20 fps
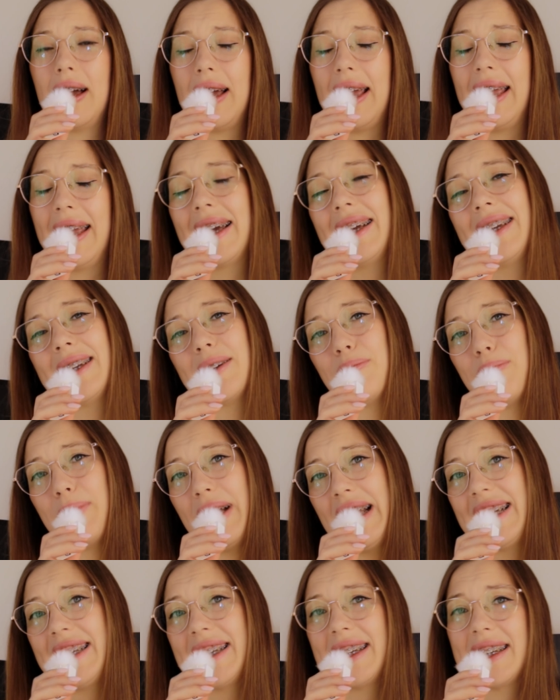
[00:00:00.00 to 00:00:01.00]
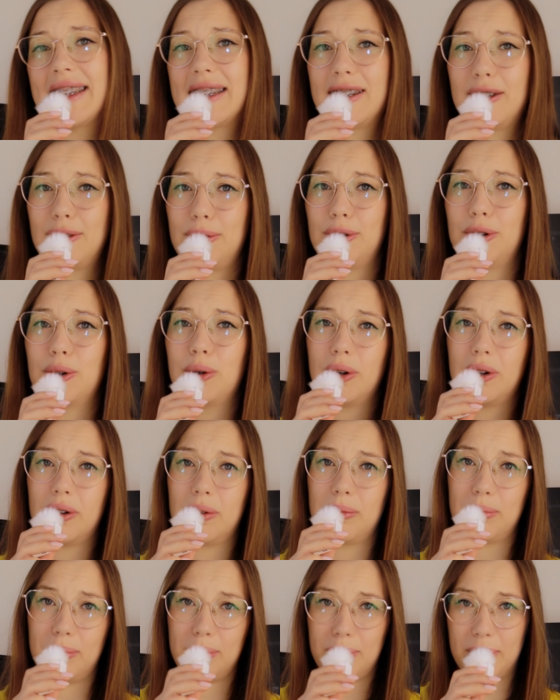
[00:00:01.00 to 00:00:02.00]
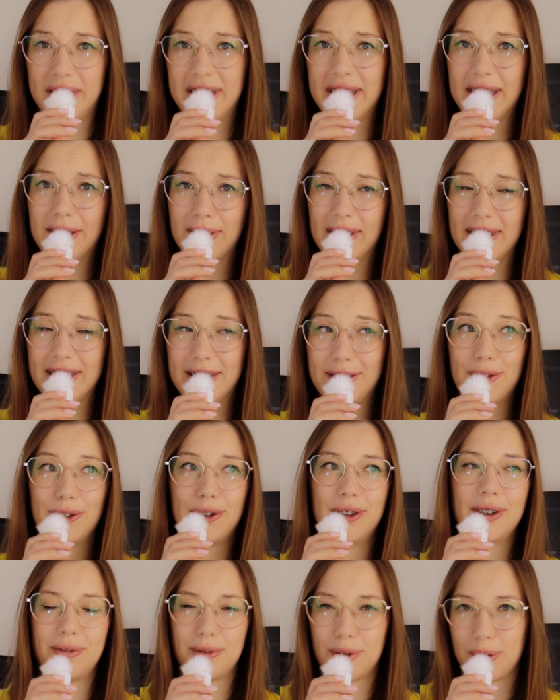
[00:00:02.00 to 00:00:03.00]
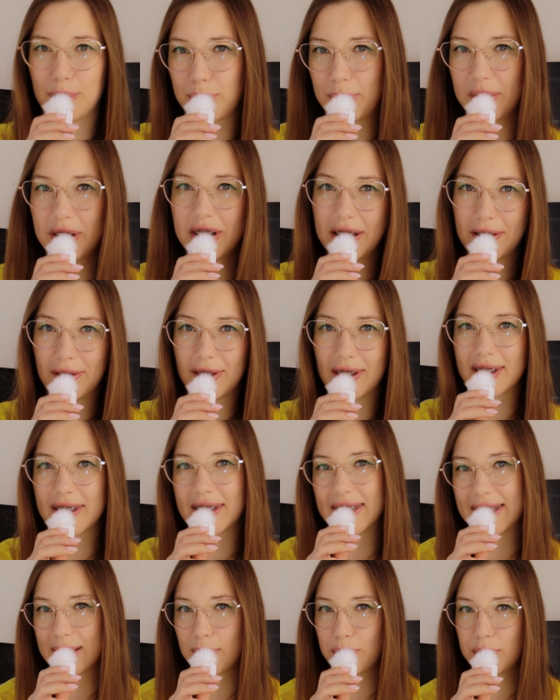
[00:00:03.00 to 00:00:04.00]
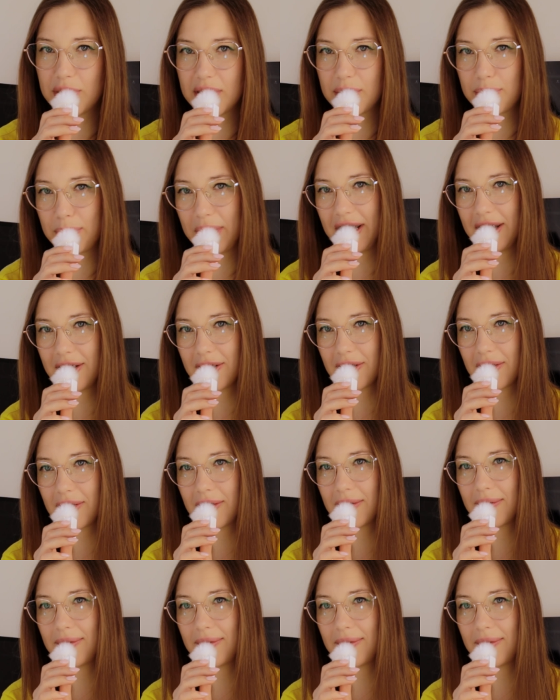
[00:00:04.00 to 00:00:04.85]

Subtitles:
add masks to your materials, to your different materials in Substance Painter.